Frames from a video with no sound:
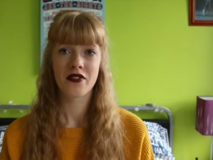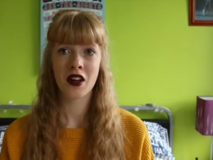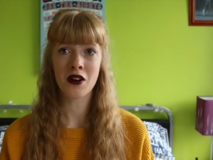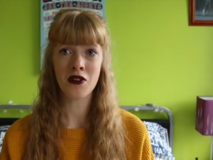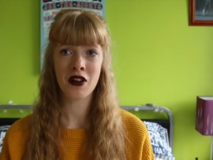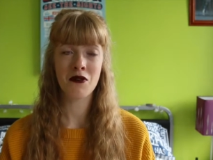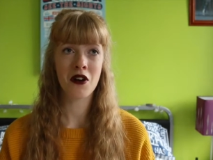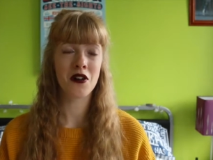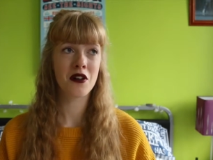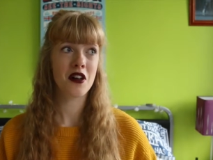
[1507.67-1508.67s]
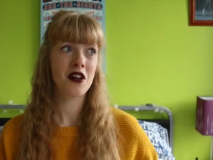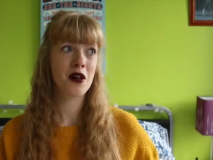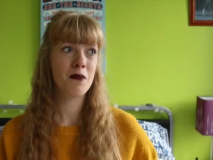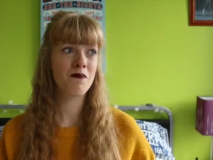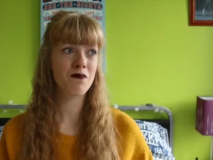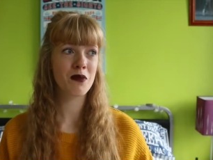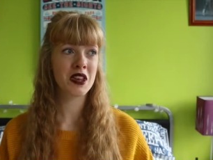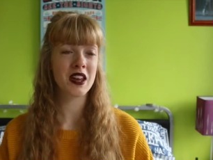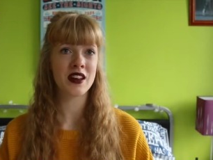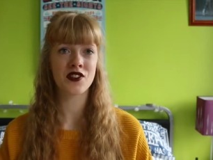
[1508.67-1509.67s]
I got that wrong.
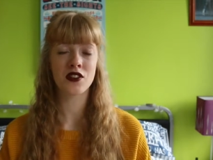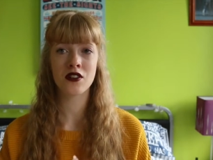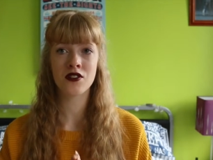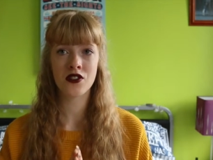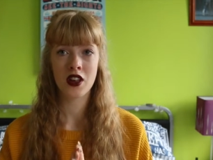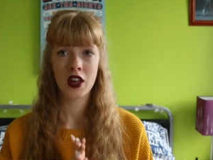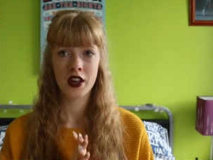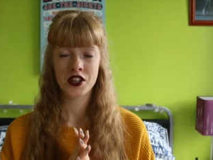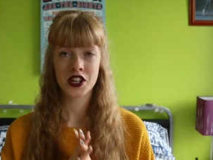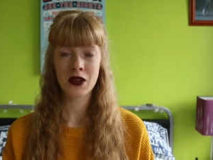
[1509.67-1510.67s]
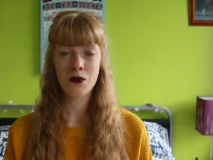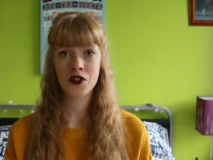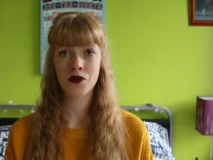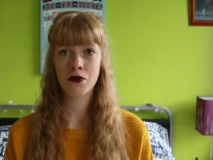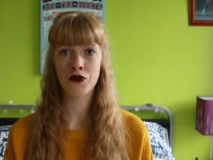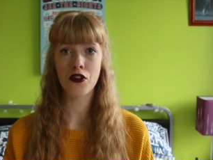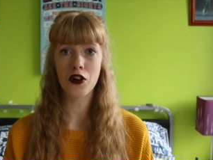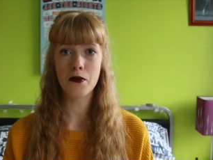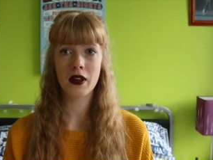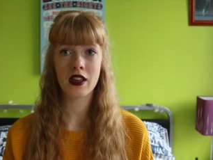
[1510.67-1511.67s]
But yes, because she was
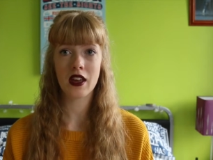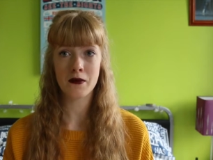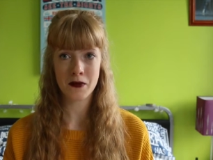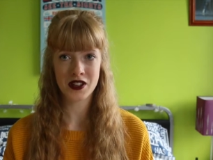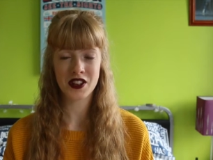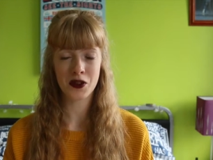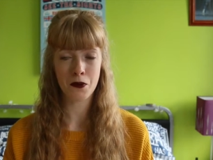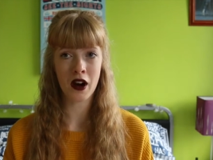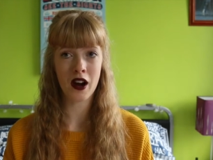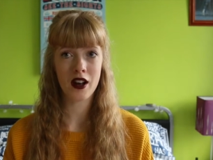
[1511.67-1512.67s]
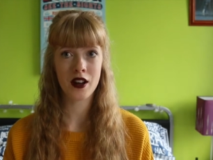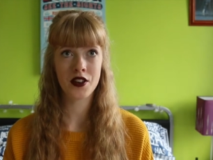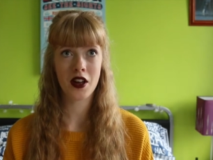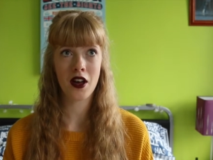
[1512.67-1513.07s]
performing at Manchester Pride.